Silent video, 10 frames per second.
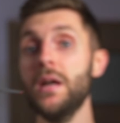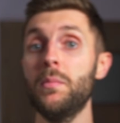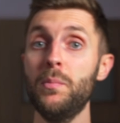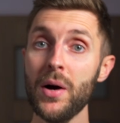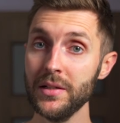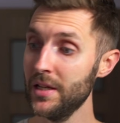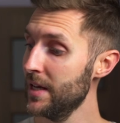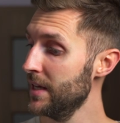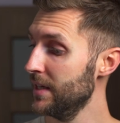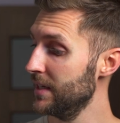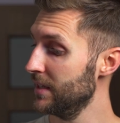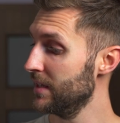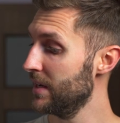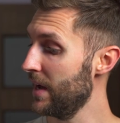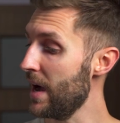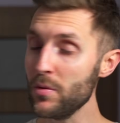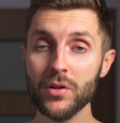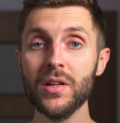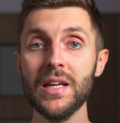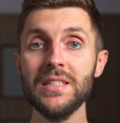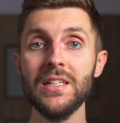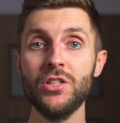But how good is it